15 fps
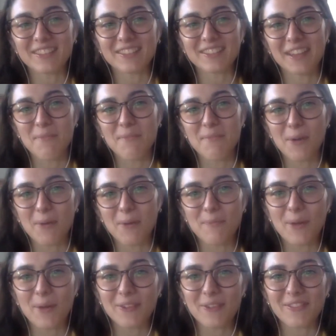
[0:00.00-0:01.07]
certainly more
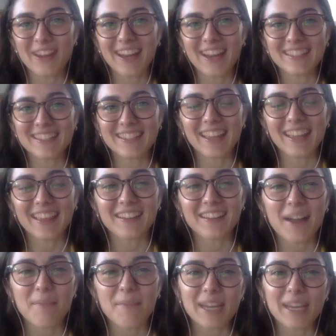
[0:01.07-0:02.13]
motivated to get their
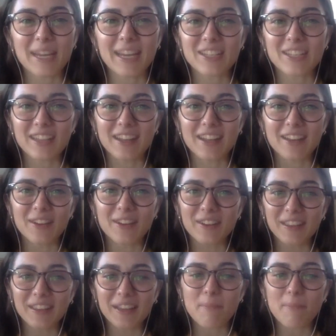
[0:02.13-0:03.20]
application in
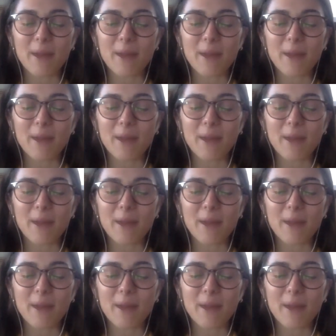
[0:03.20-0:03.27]
early.